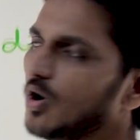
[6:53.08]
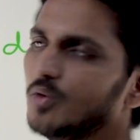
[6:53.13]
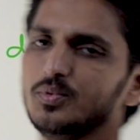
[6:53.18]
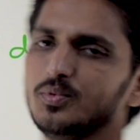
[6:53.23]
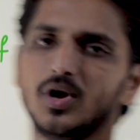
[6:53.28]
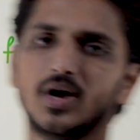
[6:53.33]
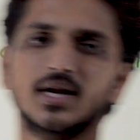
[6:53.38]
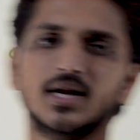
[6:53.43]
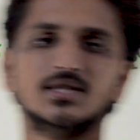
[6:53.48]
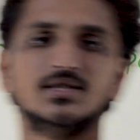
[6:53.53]
Hope
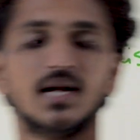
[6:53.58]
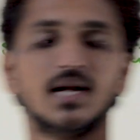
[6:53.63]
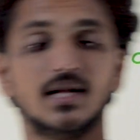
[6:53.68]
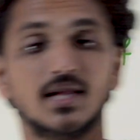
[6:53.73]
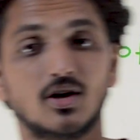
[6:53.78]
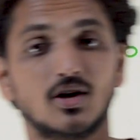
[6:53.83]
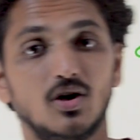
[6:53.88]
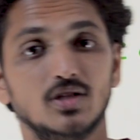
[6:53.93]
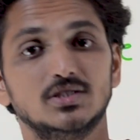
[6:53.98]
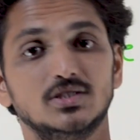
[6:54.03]
you understand
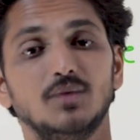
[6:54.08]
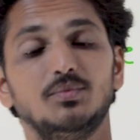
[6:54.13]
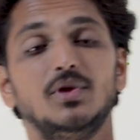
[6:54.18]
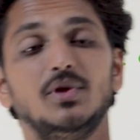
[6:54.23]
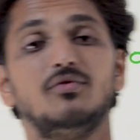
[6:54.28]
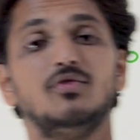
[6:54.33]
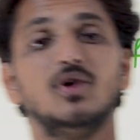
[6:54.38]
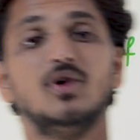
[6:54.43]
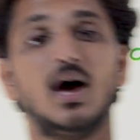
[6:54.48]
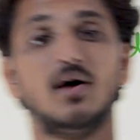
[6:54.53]
the concept.
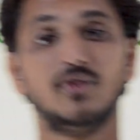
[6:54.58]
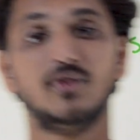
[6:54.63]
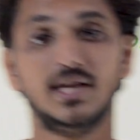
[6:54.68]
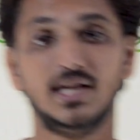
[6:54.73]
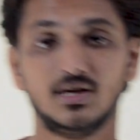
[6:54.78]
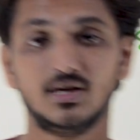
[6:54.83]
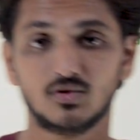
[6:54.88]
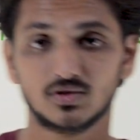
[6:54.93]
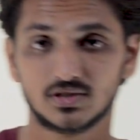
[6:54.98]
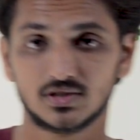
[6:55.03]
If you have
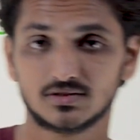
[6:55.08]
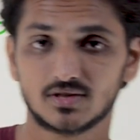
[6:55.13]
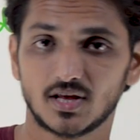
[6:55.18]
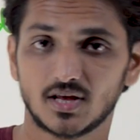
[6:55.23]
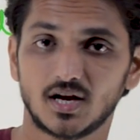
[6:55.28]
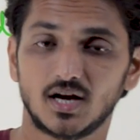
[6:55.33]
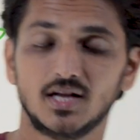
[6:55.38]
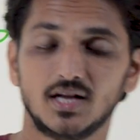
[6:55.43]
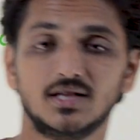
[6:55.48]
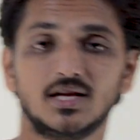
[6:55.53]
any questions
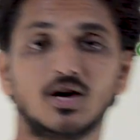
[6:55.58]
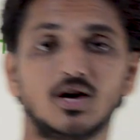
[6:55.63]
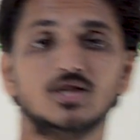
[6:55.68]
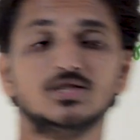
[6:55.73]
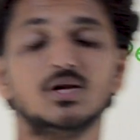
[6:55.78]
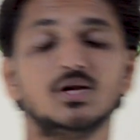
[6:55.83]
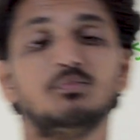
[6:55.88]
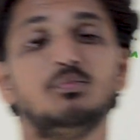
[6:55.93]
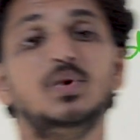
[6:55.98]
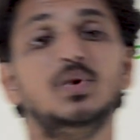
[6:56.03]
regarding the concept,